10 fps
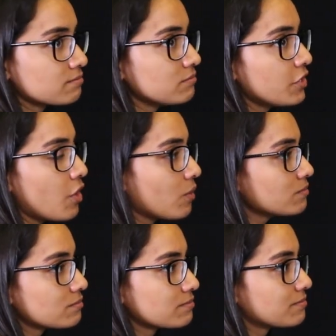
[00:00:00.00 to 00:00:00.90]
you know,
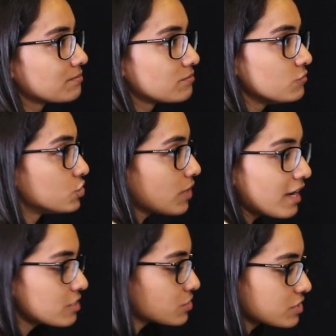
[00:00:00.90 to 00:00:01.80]

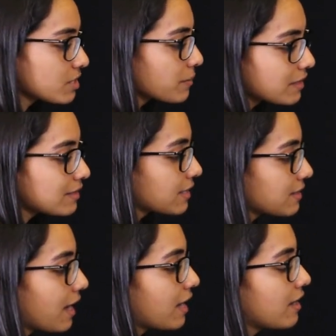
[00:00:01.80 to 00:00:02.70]
dress or something like
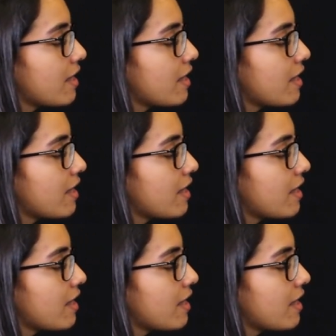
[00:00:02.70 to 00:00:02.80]
that.